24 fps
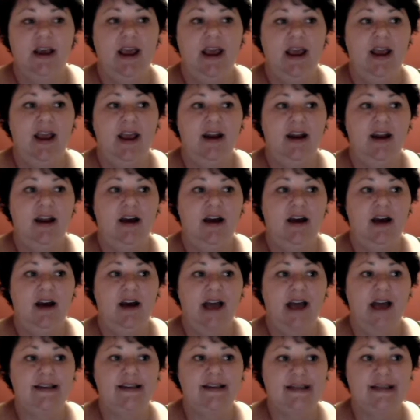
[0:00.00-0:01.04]
And uh,
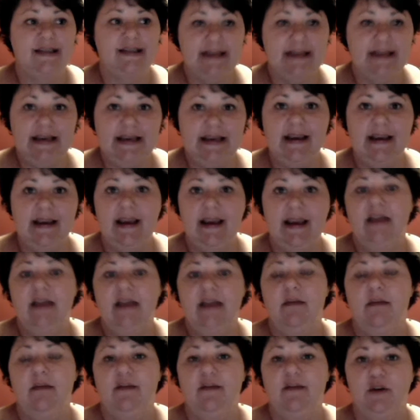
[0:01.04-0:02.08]
I see
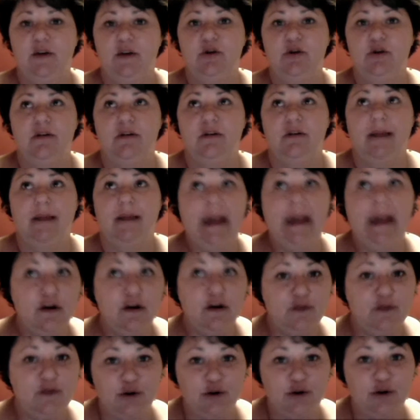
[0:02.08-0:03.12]
in my future, my near
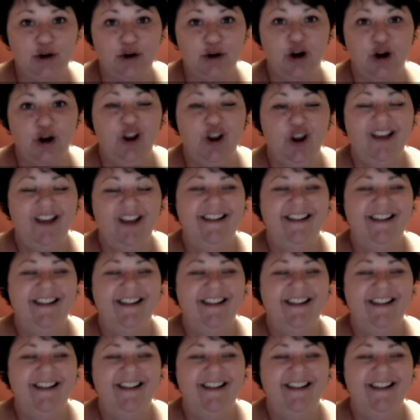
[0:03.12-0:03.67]
future,